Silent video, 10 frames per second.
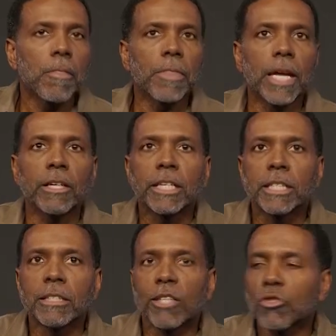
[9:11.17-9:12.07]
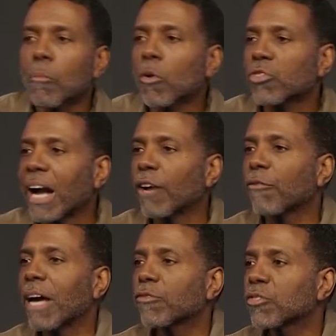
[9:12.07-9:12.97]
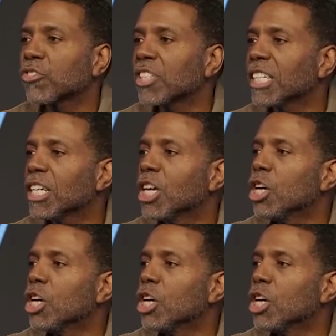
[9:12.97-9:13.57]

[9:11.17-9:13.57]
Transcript: then there's no more sacrifice for sin.